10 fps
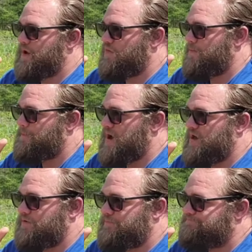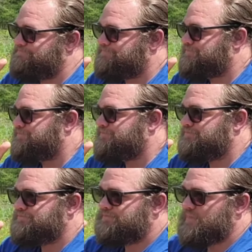up about the bottom
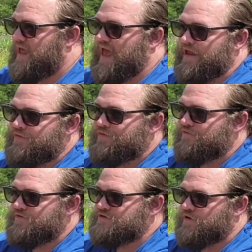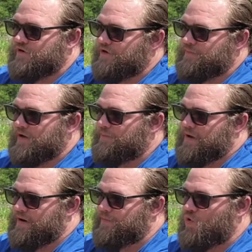1/8 of the target,
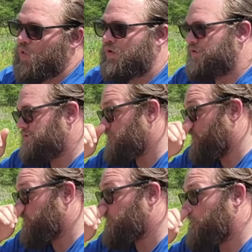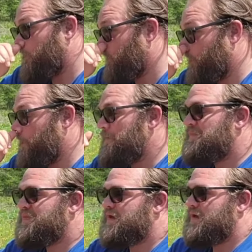about bottom 1/4 of the target, something like
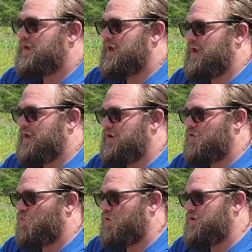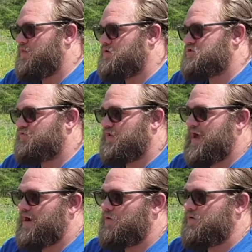that. And one of those
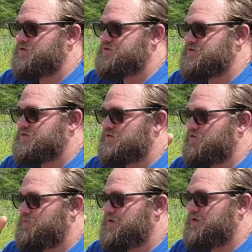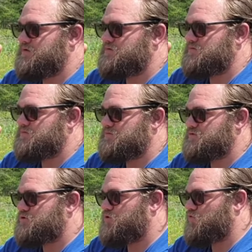flowers is a little bit
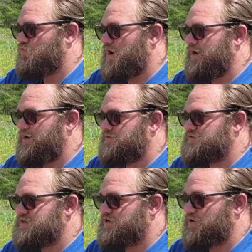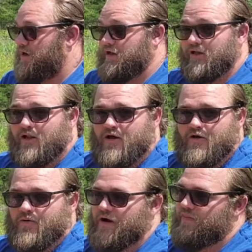to the right of center and
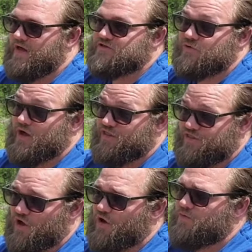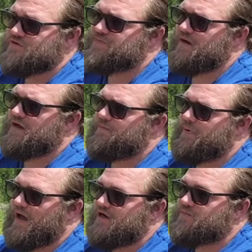low, and that's what I thought was my
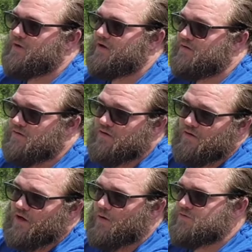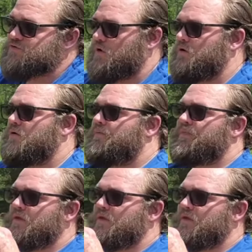impact, but I was wrong.